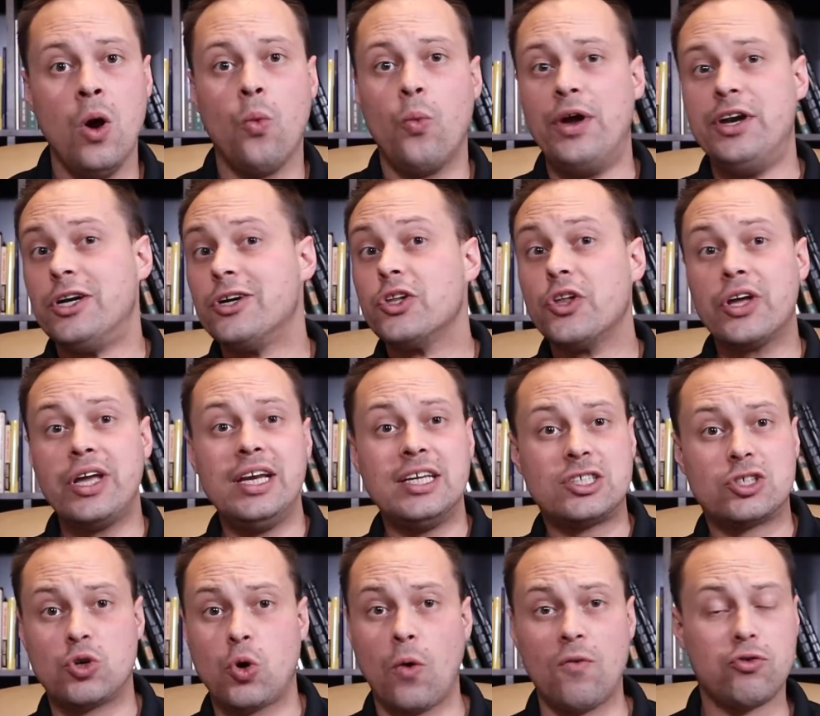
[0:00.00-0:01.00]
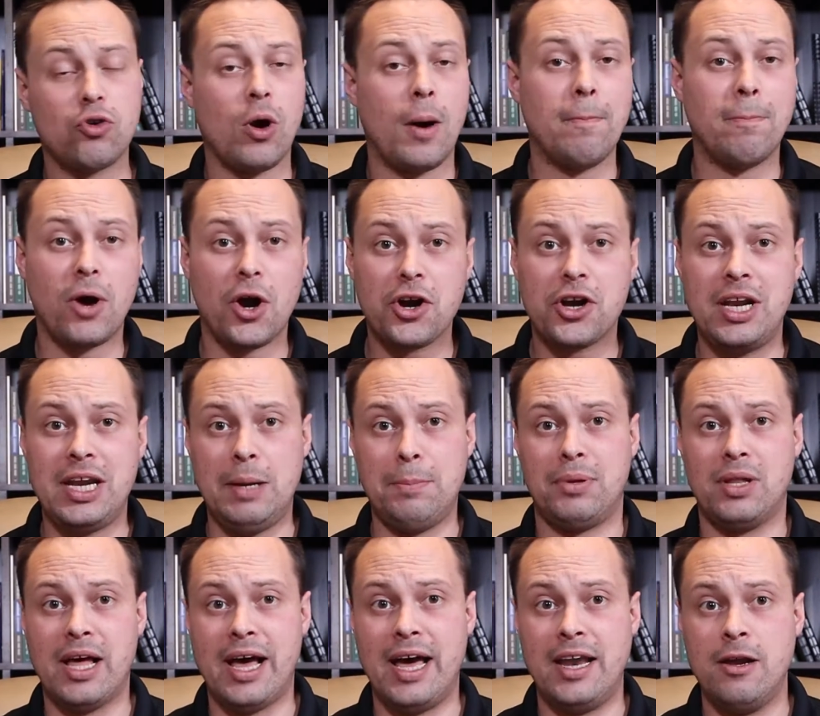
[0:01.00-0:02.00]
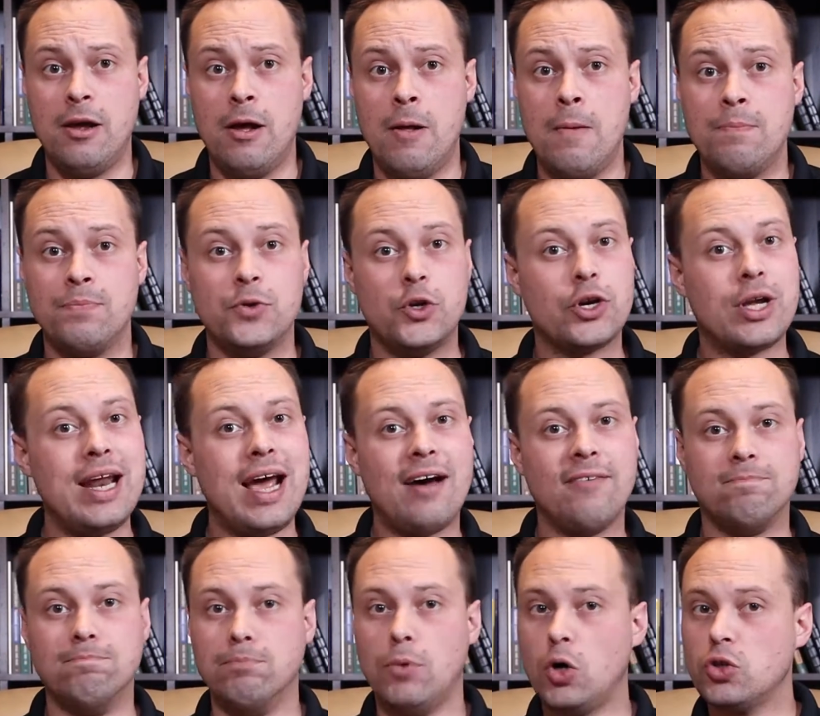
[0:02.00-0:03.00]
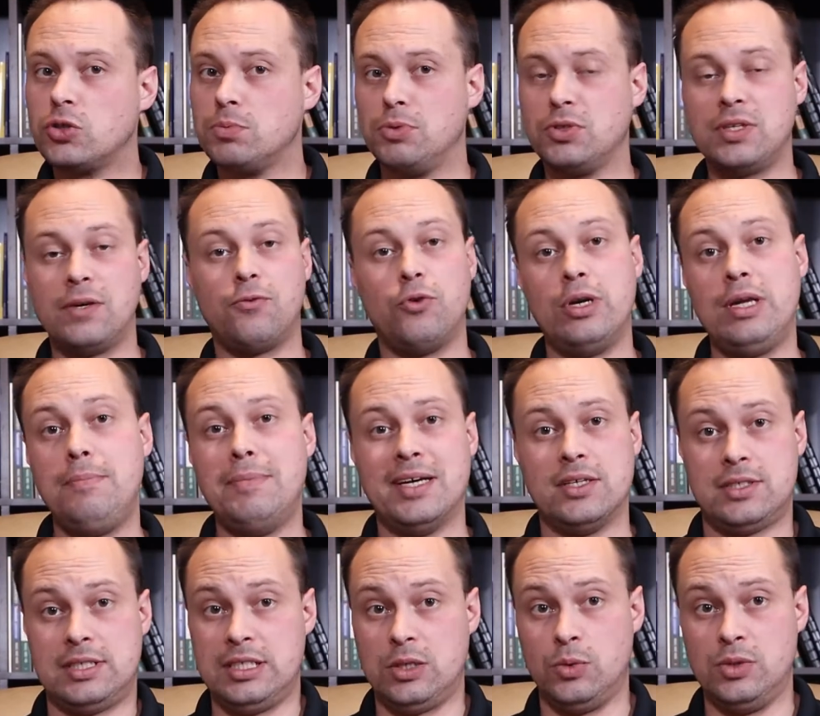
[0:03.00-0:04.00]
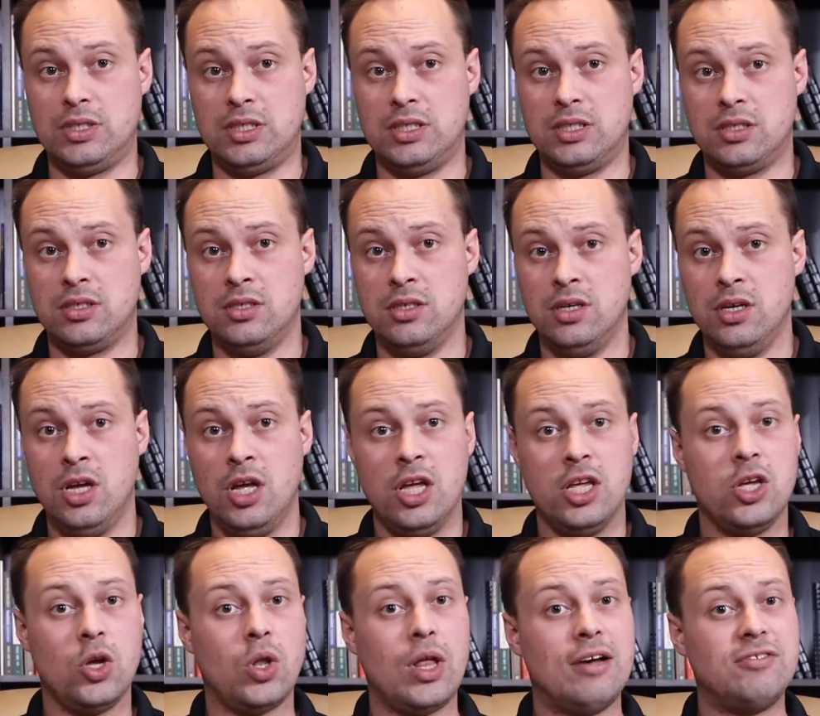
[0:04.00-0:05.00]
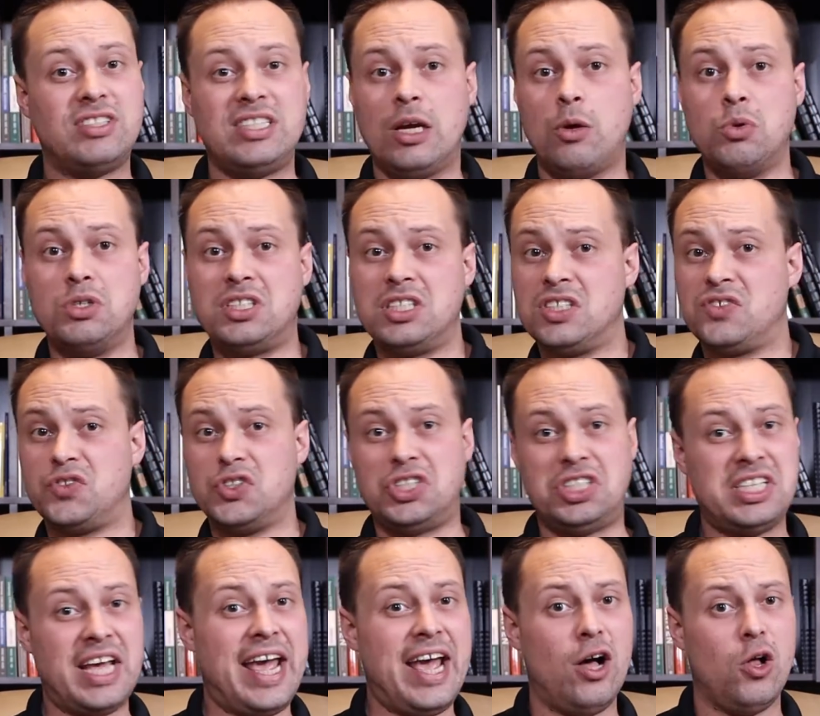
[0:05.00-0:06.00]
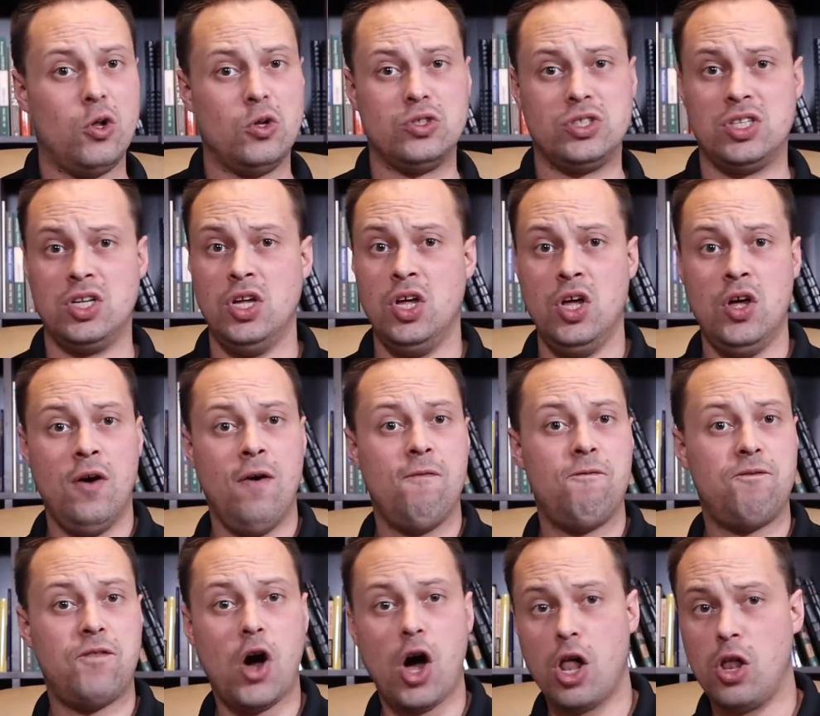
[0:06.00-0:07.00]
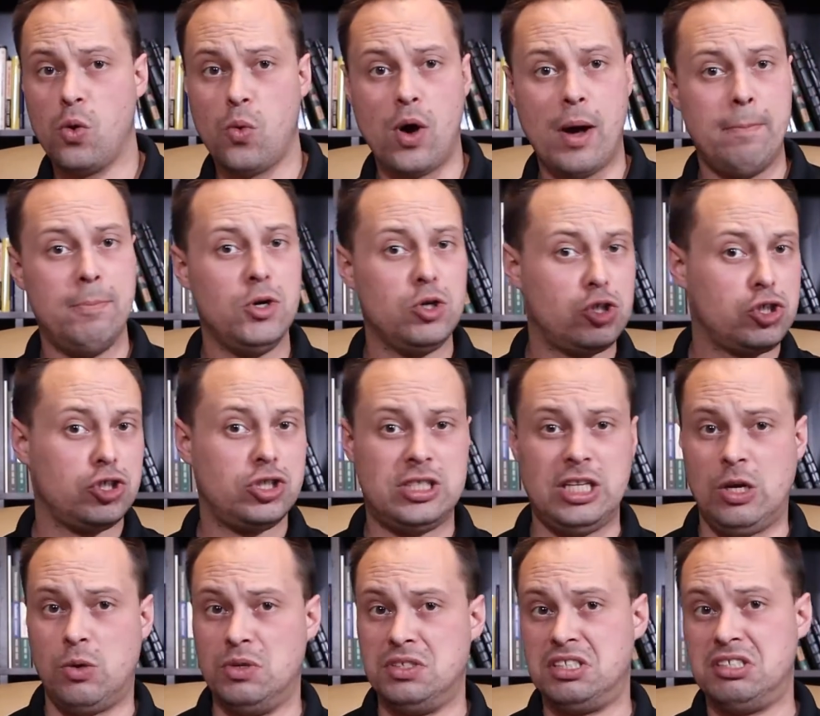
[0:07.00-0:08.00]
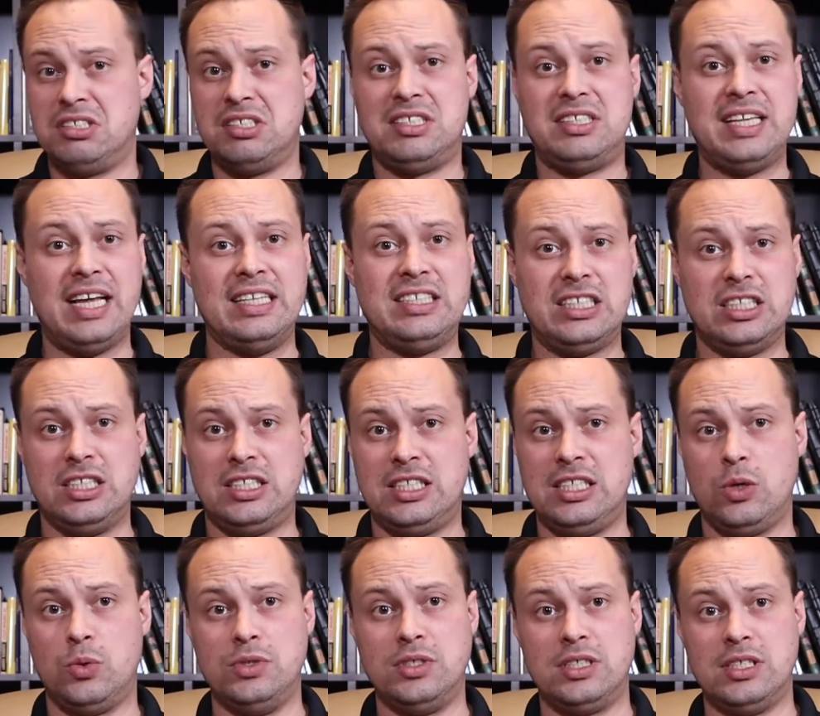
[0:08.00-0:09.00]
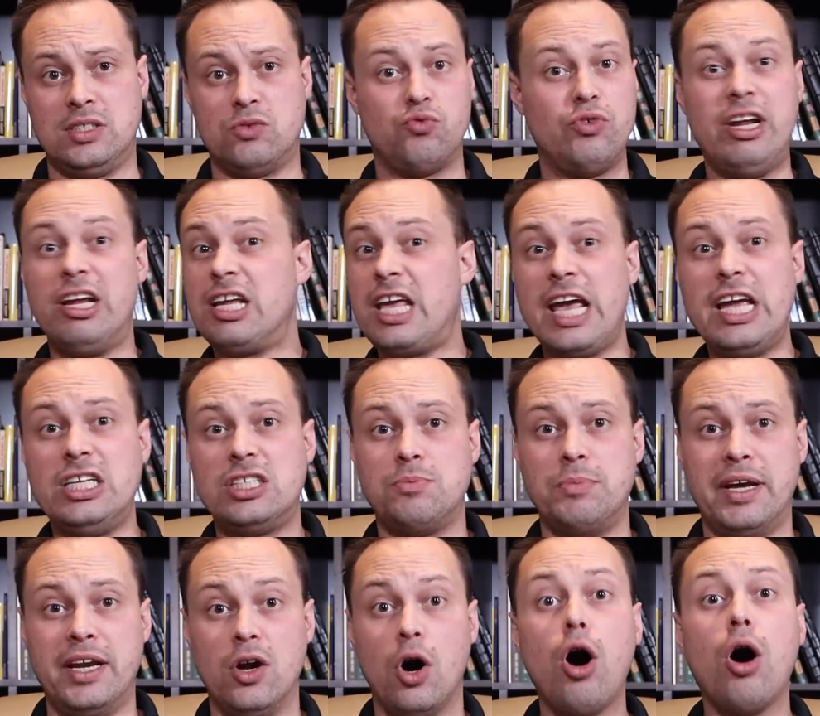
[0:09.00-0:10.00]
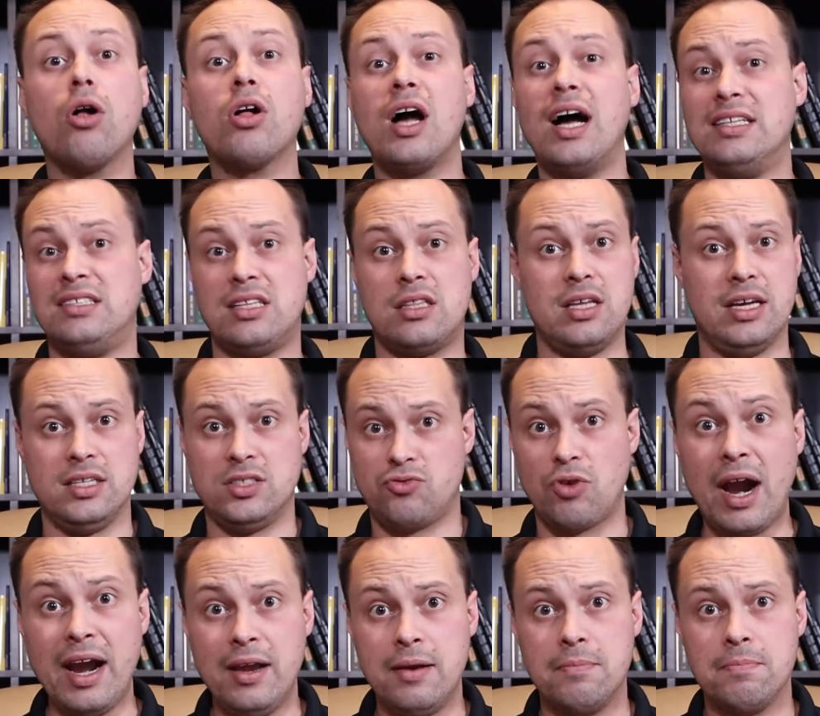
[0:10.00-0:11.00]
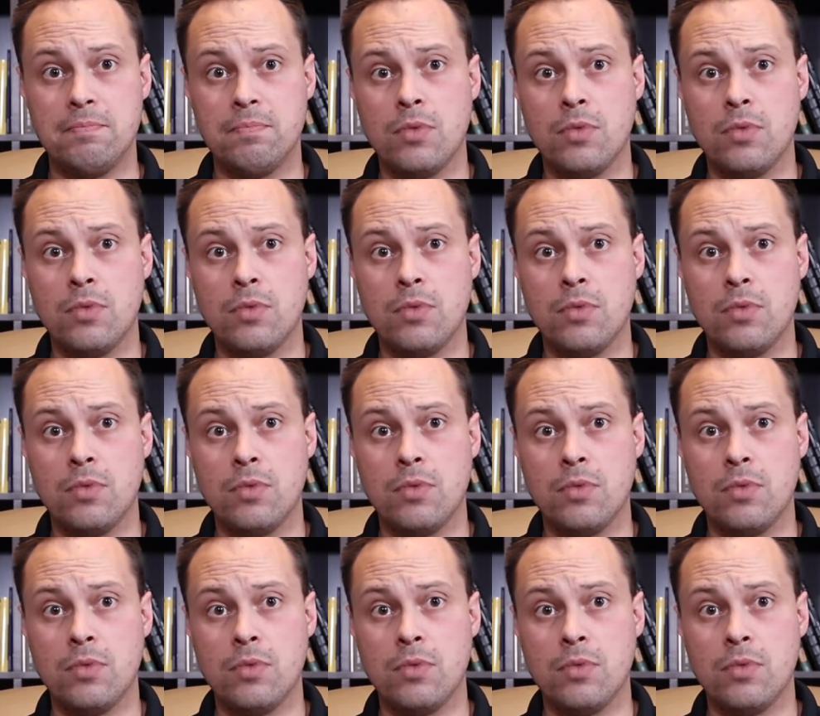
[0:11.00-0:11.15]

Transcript: When you're looking at your overall marketing plan, you're going to have multiple different email sequences. You'll have sequences for sales, follow-up, nurture sequences, ascension sequences, re-engagement, all kinds of things, right?